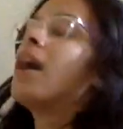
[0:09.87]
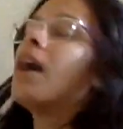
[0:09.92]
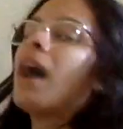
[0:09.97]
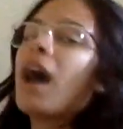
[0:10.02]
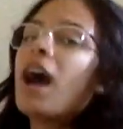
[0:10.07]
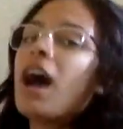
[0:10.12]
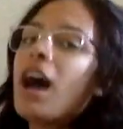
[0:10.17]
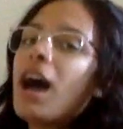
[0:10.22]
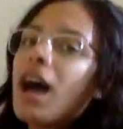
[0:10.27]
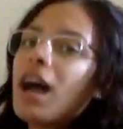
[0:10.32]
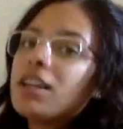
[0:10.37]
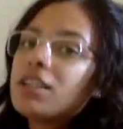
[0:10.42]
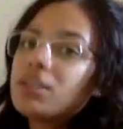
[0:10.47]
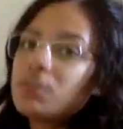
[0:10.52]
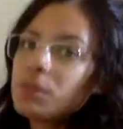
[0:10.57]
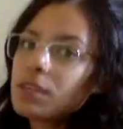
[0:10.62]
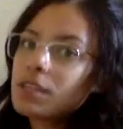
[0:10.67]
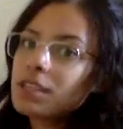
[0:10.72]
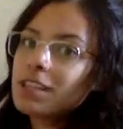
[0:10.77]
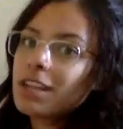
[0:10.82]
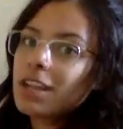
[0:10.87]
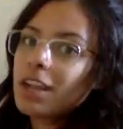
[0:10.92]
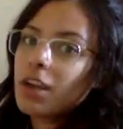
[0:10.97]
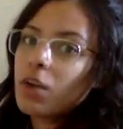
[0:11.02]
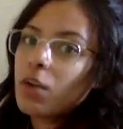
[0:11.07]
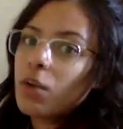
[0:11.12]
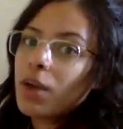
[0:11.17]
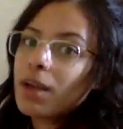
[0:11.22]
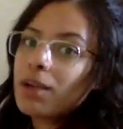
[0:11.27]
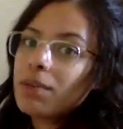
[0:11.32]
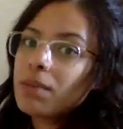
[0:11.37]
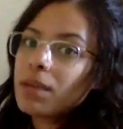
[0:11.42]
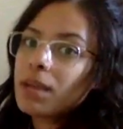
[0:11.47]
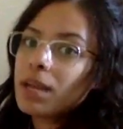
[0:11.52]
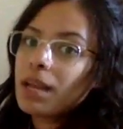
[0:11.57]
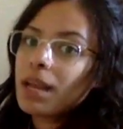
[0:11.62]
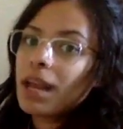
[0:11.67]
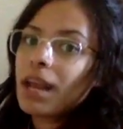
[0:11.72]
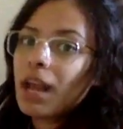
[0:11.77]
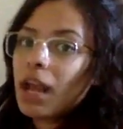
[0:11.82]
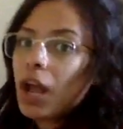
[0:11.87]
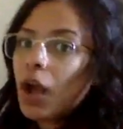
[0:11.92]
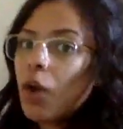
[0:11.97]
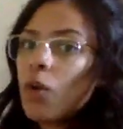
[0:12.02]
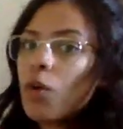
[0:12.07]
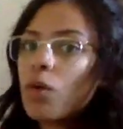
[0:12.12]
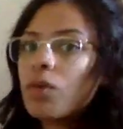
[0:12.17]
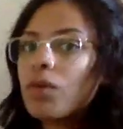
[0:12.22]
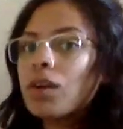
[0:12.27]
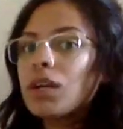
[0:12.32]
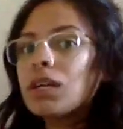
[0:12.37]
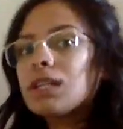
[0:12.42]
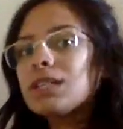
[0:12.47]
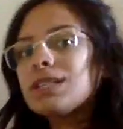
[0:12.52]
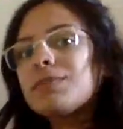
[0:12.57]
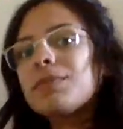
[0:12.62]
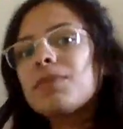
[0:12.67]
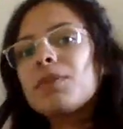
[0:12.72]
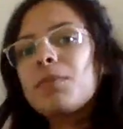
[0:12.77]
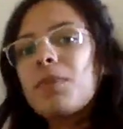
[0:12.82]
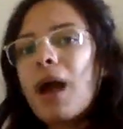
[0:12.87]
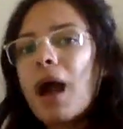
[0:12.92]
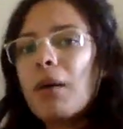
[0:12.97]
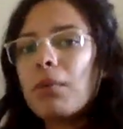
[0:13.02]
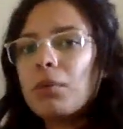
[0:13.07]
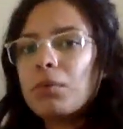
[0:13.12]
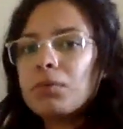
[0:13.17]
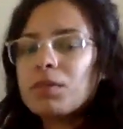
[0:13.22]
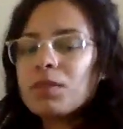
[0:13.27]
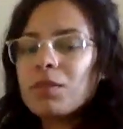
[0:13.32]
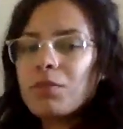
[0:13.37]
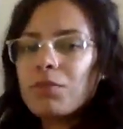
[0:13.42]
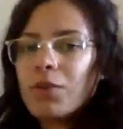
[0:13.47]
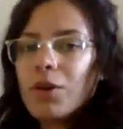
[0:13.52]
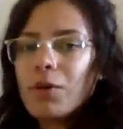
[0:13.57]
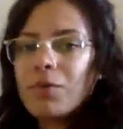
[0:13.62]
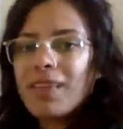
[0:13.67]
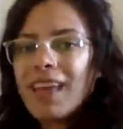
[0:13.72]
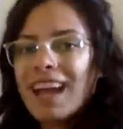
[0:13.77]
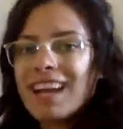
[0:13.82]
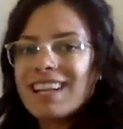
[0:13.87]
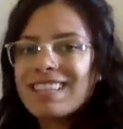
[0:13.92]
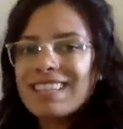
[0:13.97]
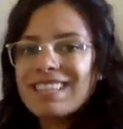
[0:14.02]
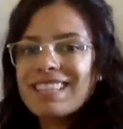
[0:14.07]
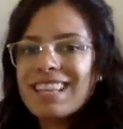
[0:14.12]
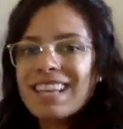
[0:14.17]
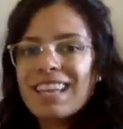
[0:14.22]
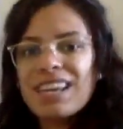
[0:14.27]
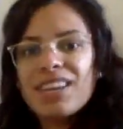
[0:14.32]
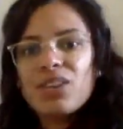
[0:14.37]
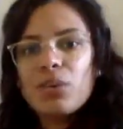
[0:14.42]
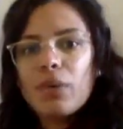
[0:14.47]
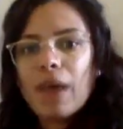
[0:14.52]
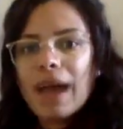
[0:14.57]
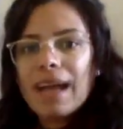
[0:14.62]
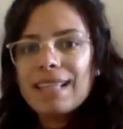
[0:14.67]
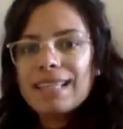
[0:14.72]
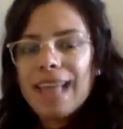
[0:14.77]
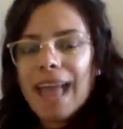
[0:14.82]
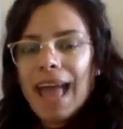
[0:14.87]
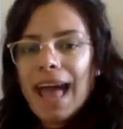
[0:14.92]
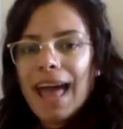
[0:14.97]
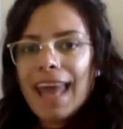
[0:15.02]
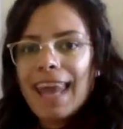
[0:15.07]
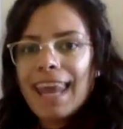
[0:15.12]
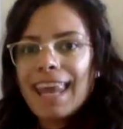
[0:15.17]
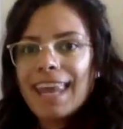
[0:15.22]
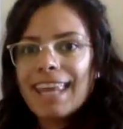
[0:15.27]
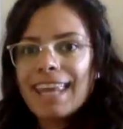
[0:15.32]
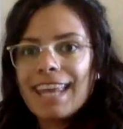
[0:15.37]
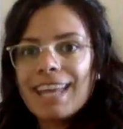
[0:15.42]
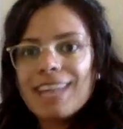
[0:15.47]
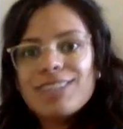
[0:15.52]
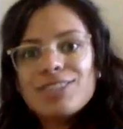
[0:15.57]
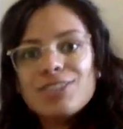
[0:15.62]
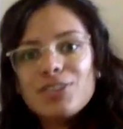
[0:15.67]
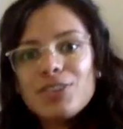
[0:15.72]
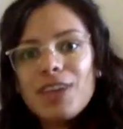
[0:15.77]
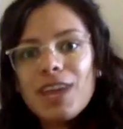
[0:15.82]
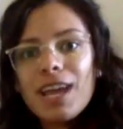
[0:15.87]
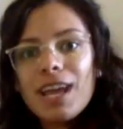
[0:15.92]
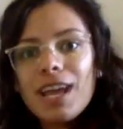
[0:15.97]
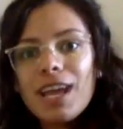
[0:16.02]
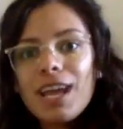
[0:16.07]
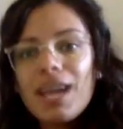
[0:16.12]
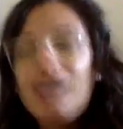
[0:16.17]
I just wanted to take a quick minute and go over some of the problems from the exit ticket you guys had yesterday.